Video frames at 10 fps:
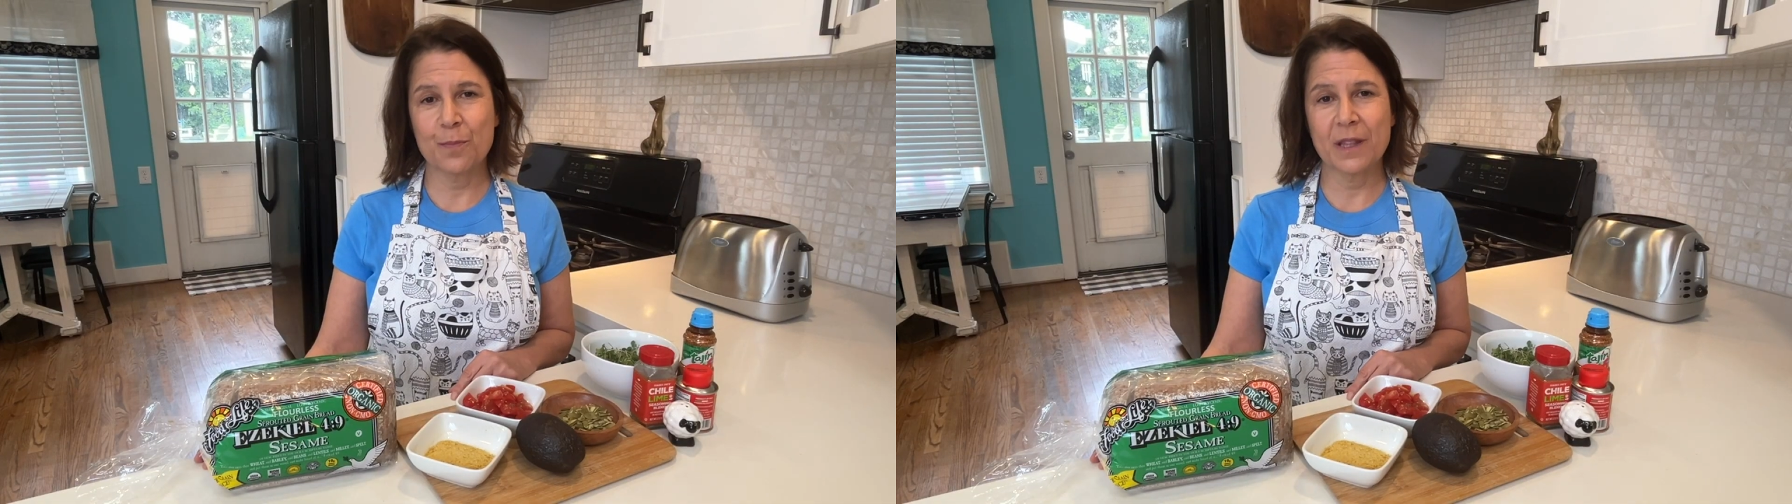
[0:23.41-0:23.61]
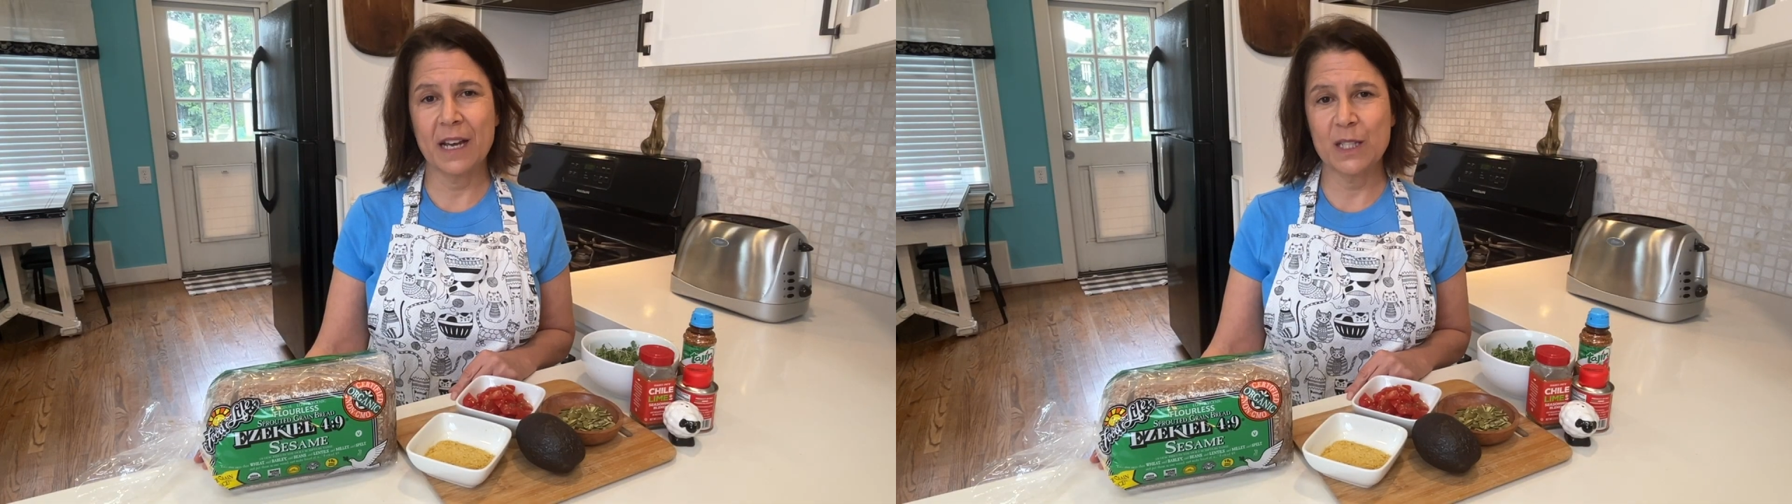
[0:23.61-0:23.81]

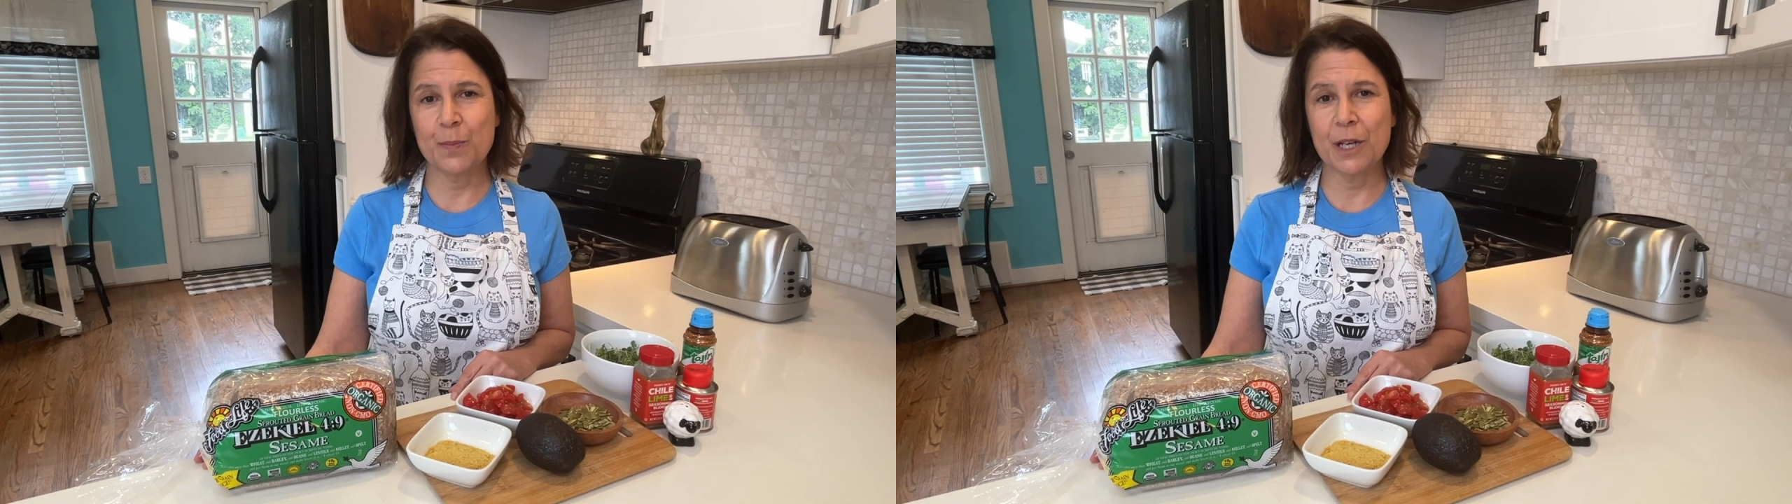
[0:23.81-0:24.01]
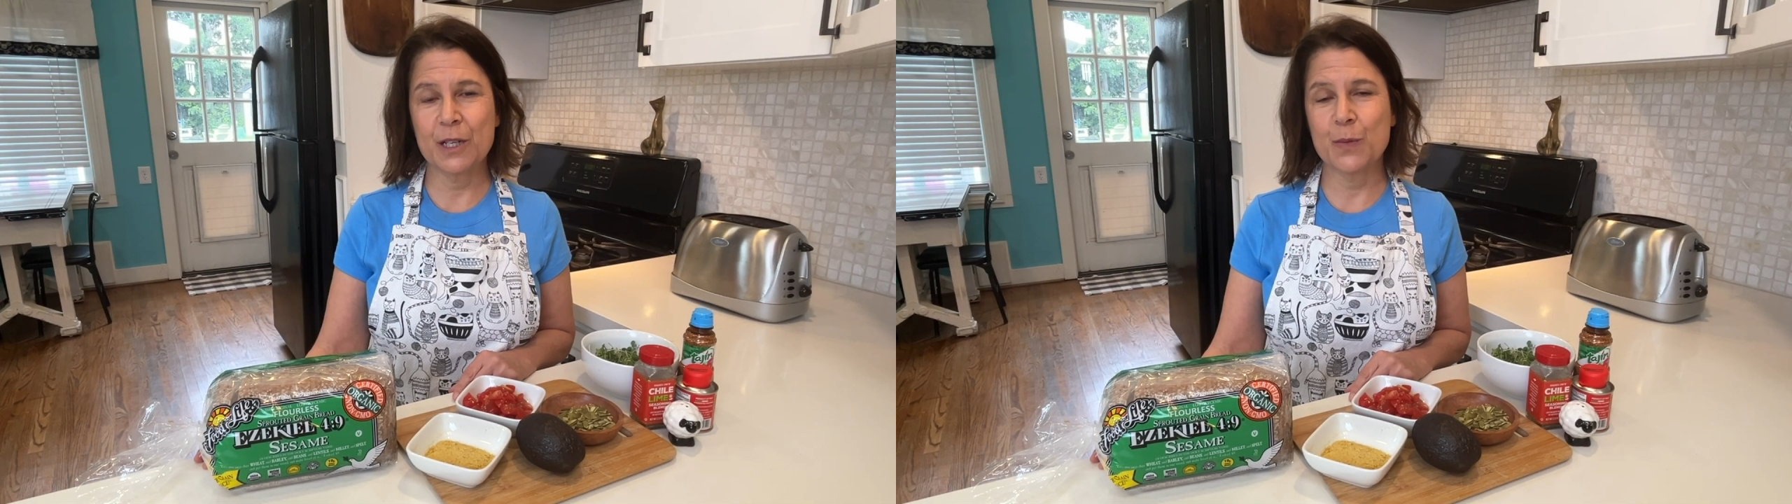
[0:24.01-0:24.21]
but that's
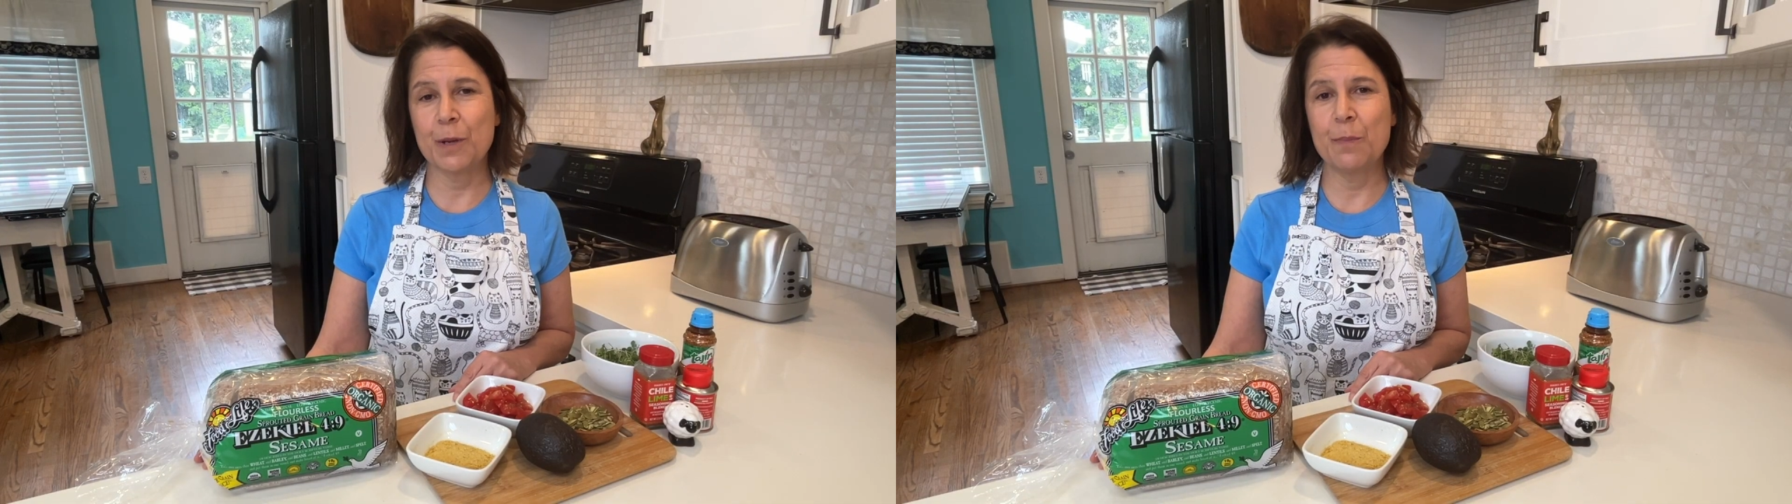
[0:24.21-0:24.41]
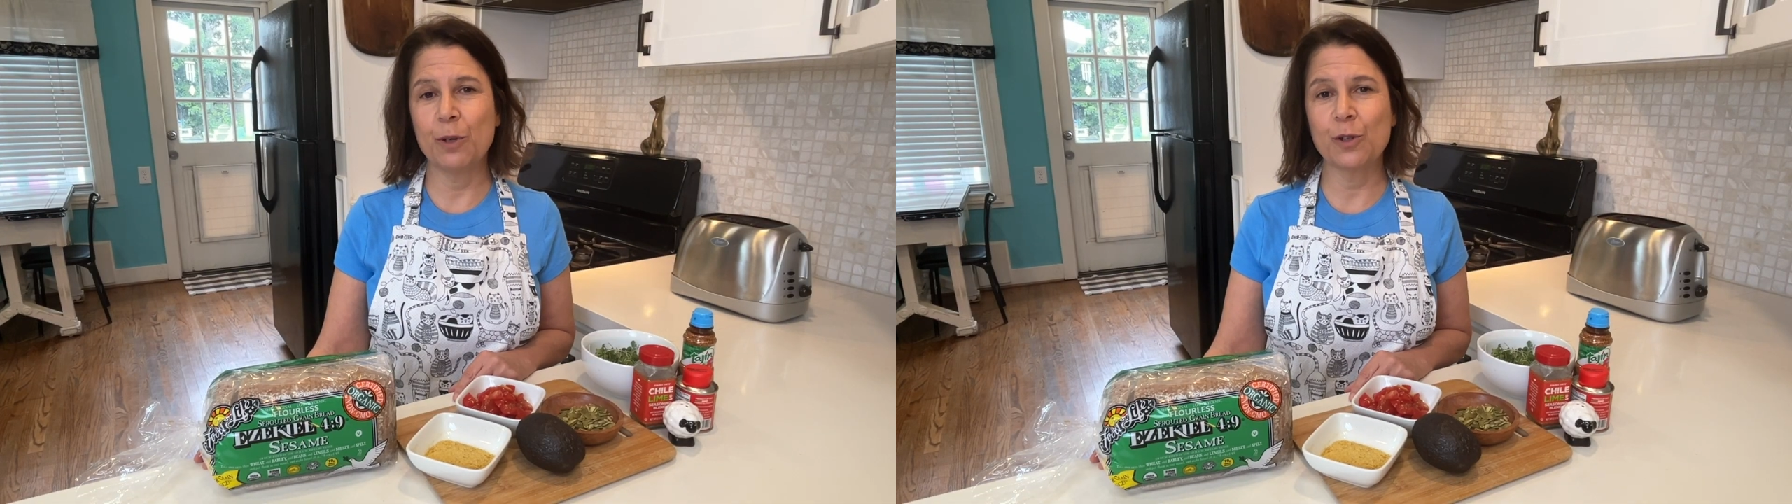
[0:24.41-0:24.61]
because
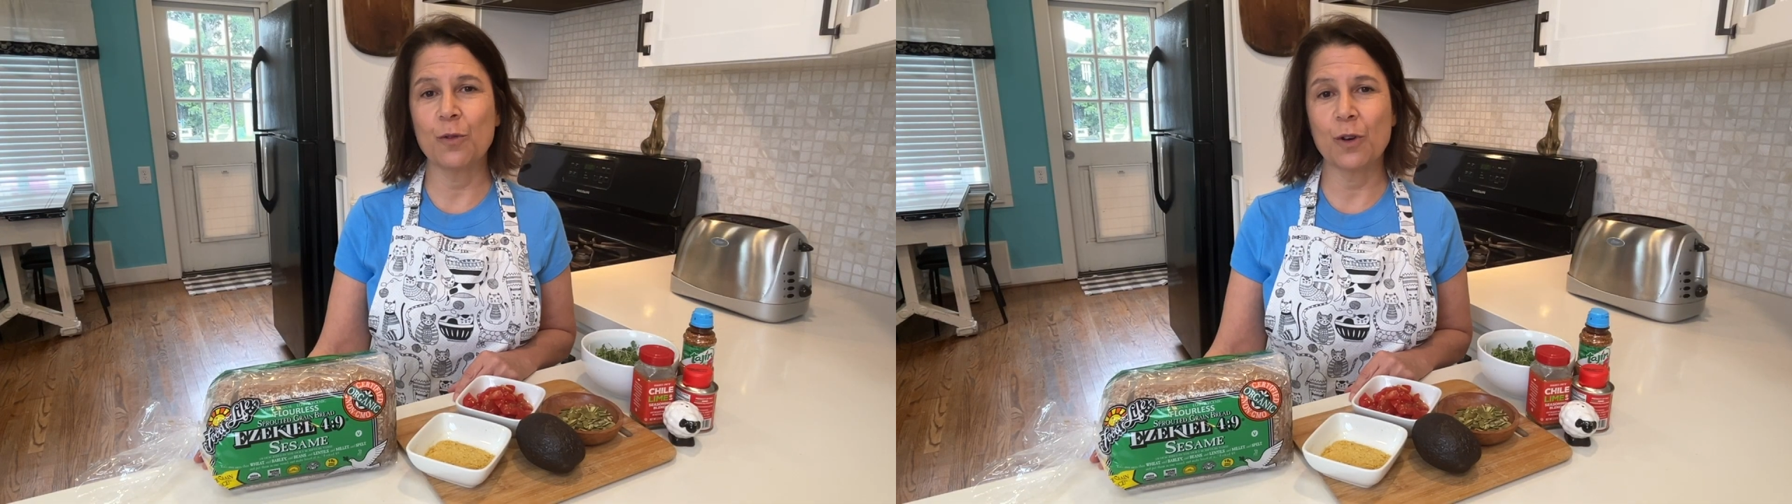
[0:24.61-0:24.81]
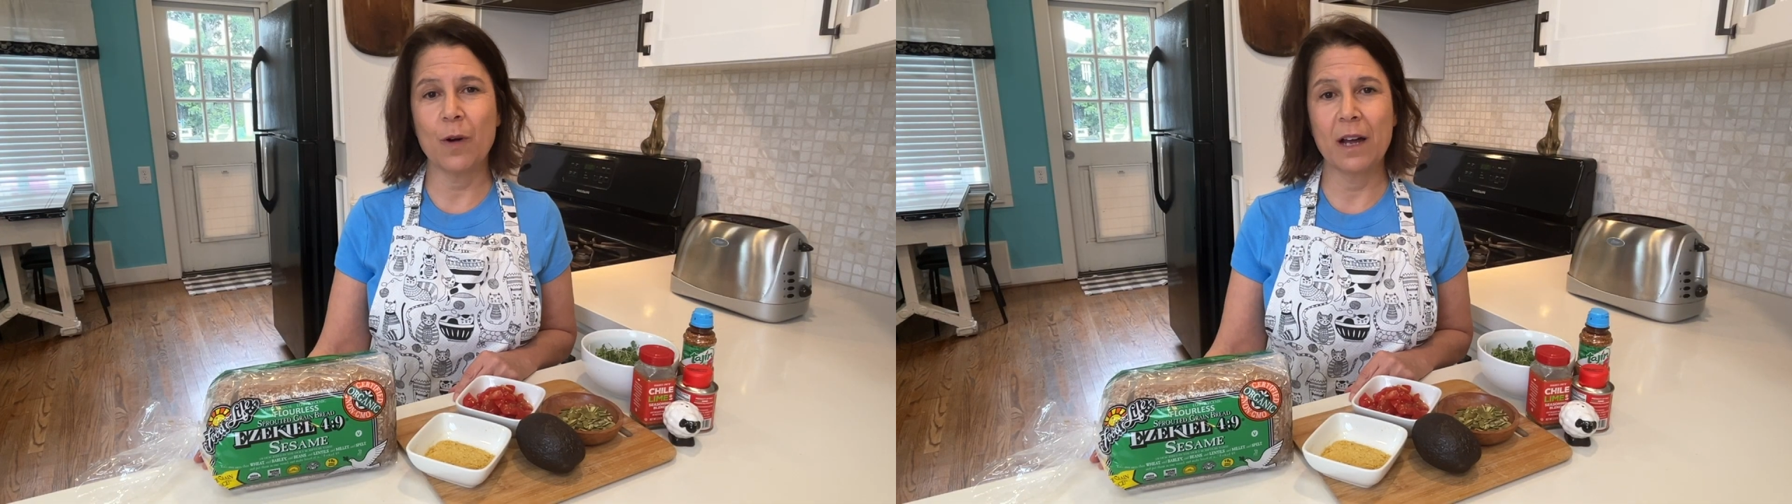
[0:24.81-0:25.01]
people don't know